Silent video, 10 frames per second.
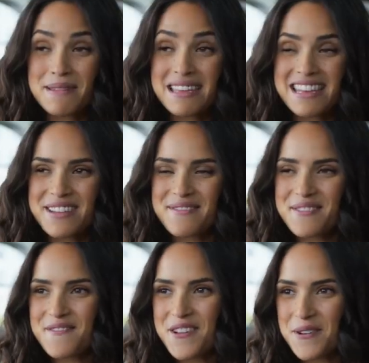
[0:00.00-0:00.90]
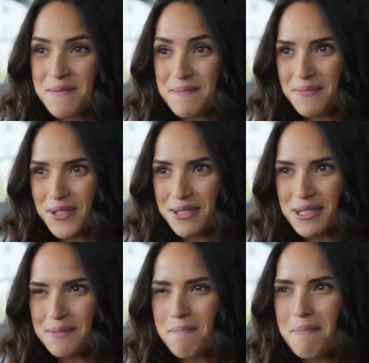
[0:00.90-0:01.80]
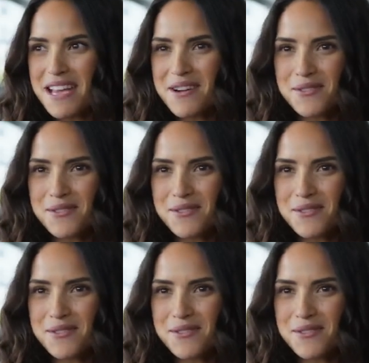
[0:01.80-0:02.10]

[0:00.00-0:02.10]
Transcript: beginning of the film, there's this big